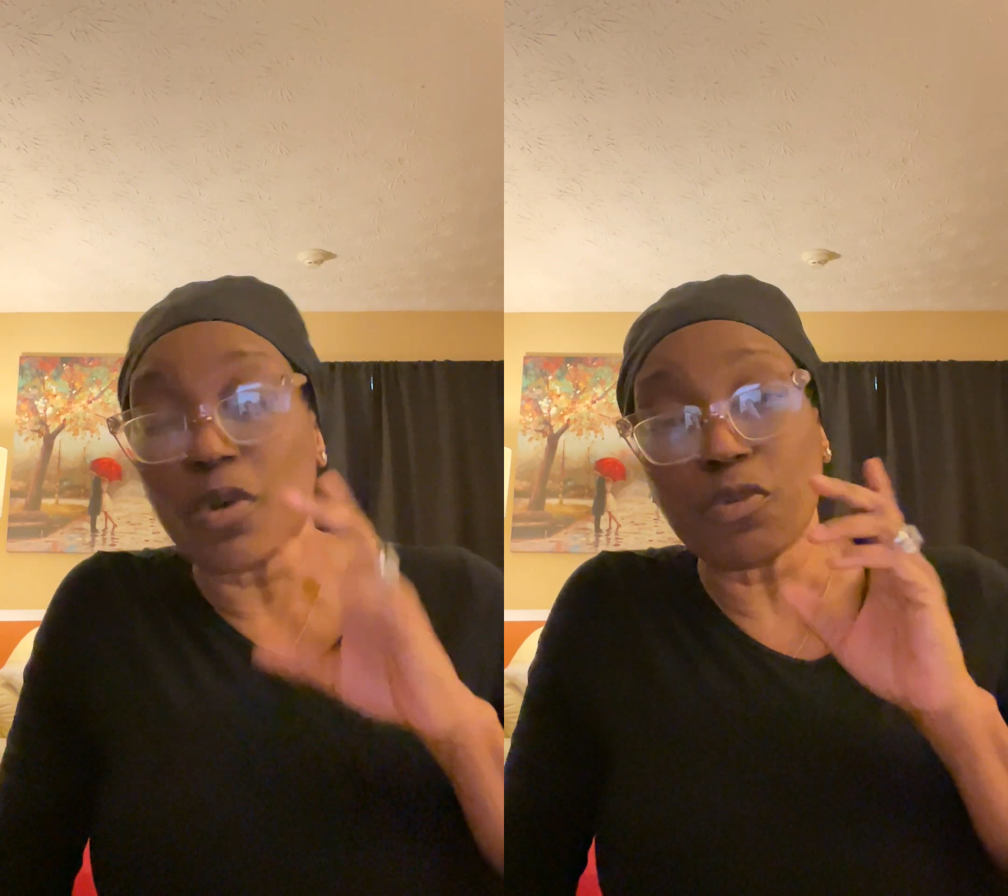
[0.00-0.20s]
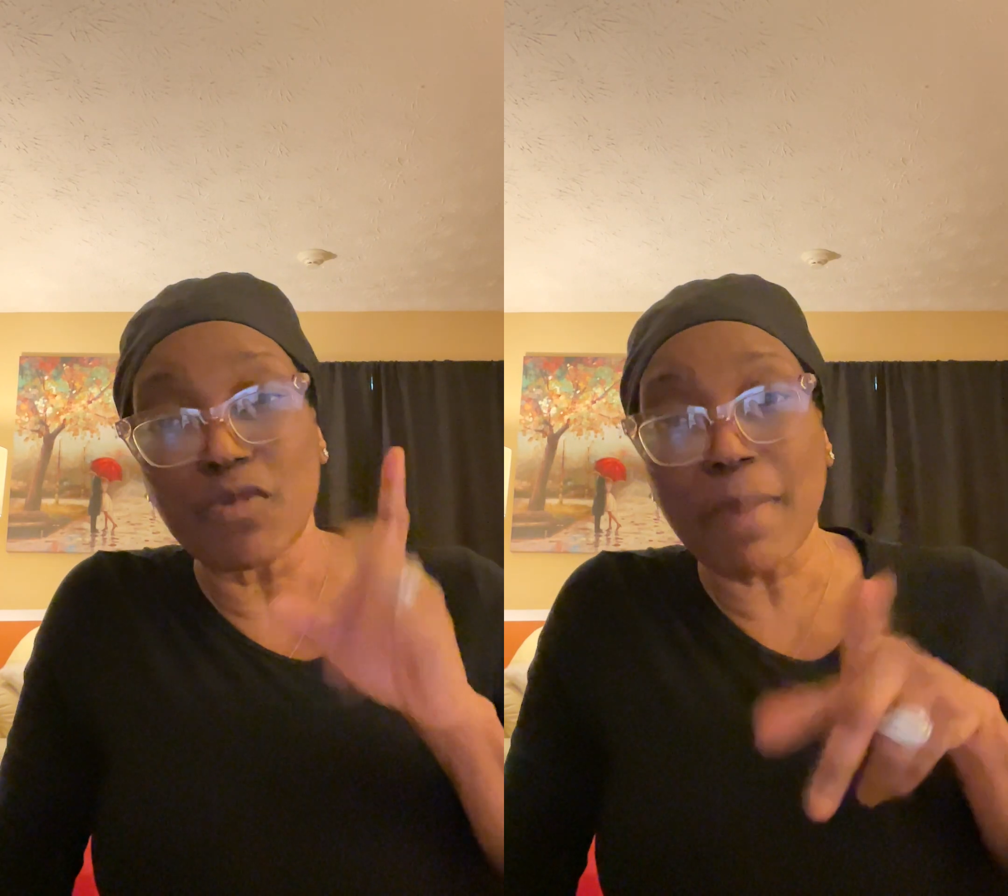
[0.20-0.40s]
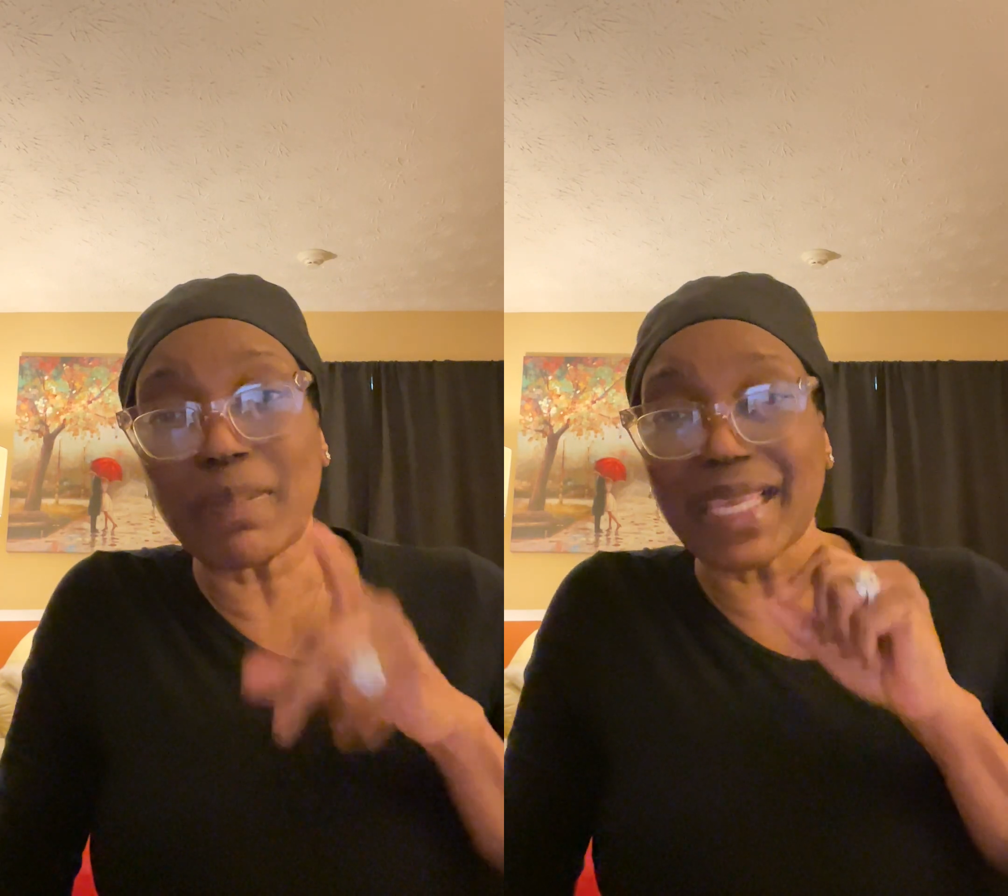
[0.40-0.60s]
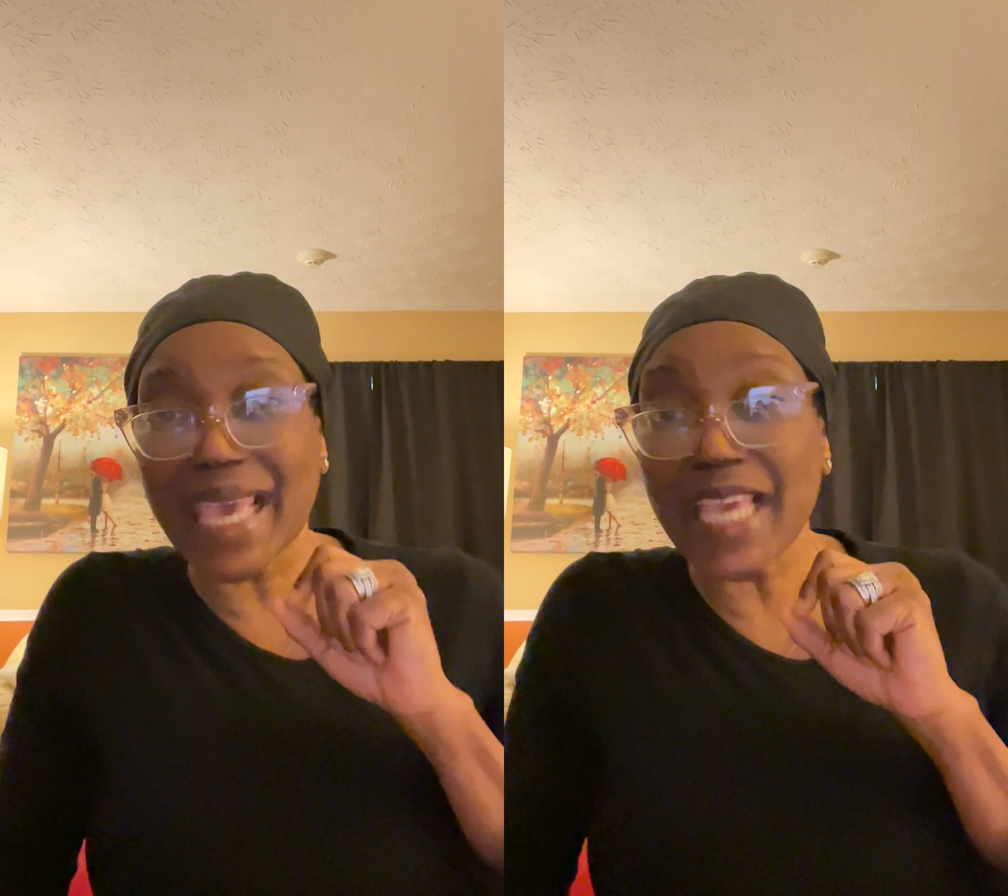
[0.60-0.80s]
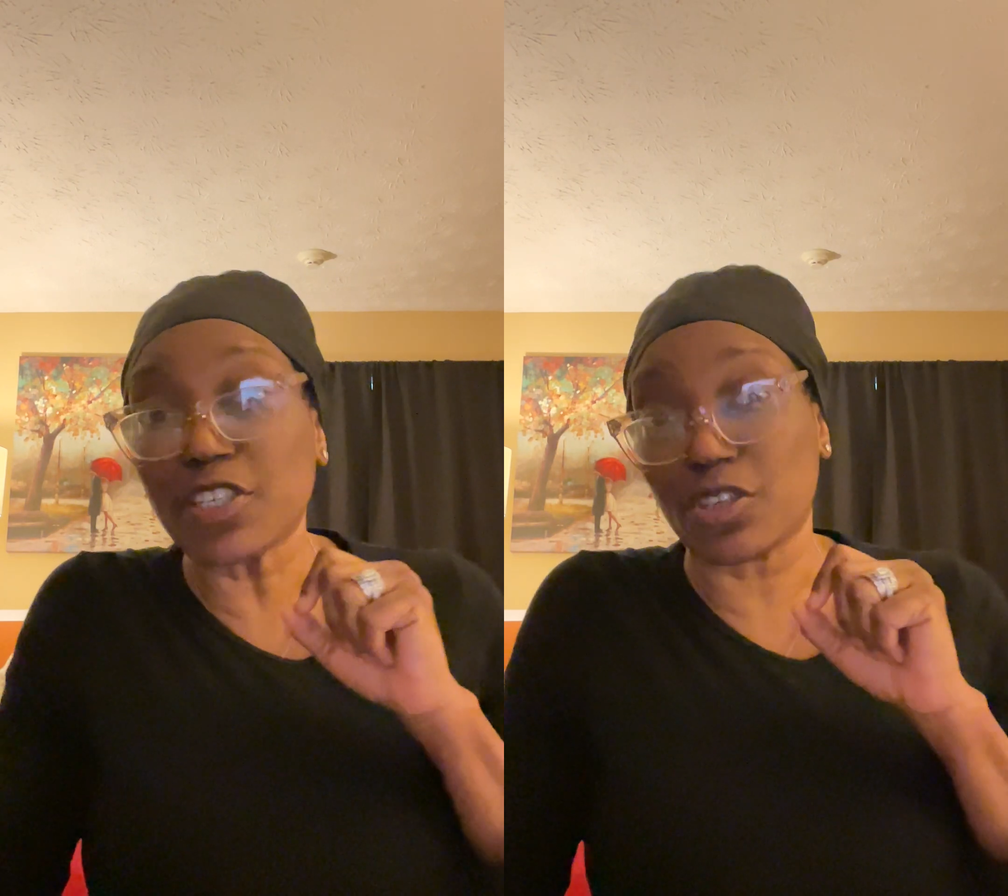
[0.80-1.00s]

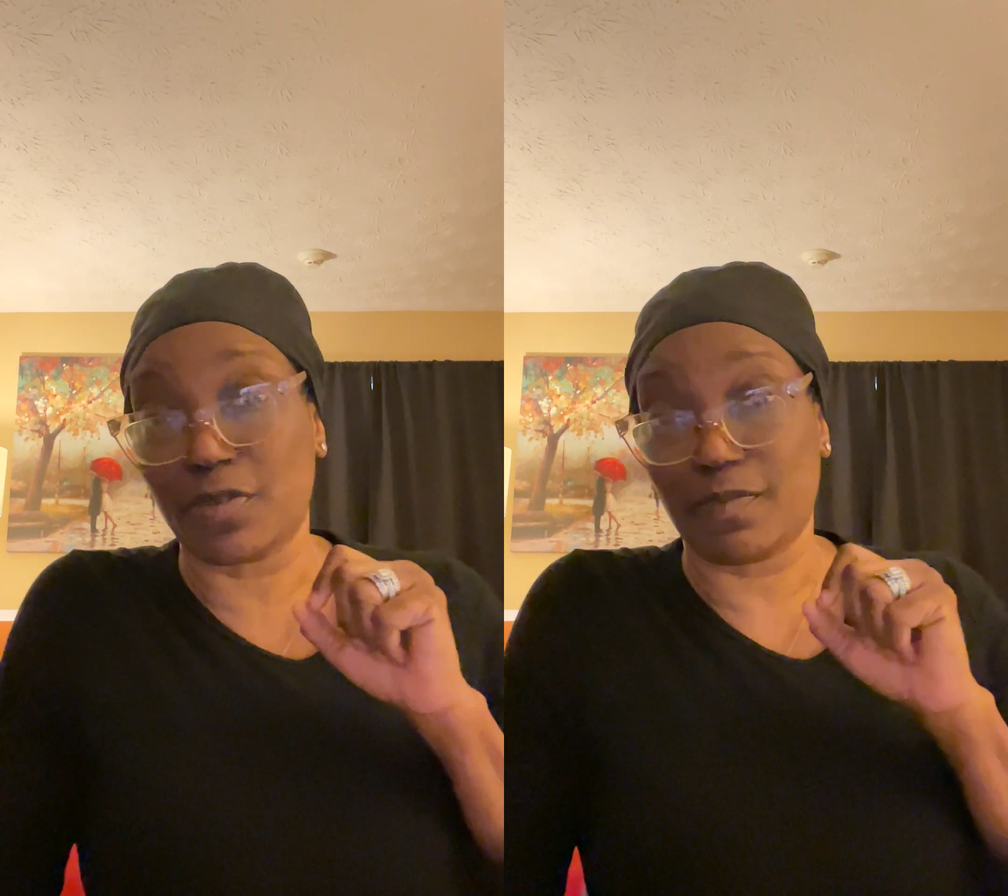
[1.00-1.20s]
replication.